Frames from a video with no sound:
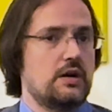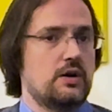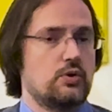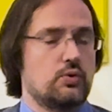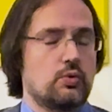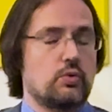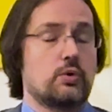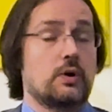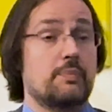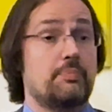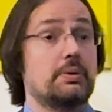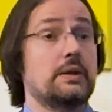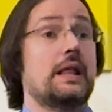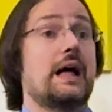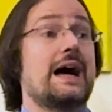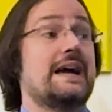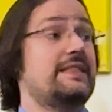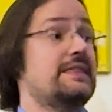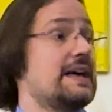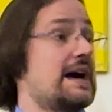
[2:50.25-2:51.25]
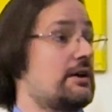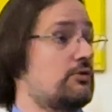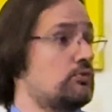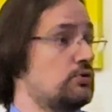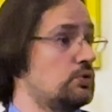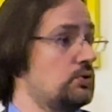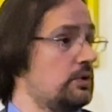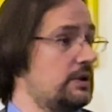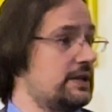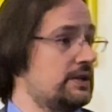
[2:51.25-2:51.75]
or applied that
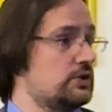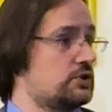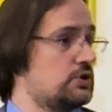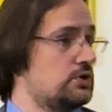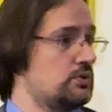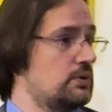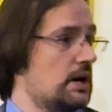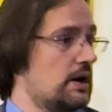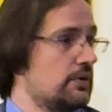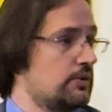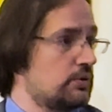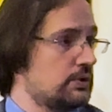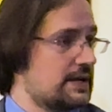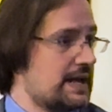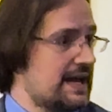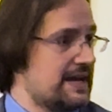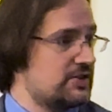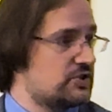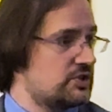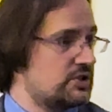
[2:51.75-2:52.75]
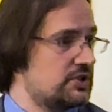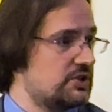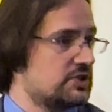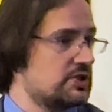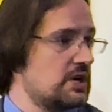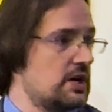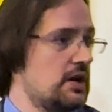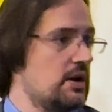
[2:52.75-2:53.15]
ruling to other cases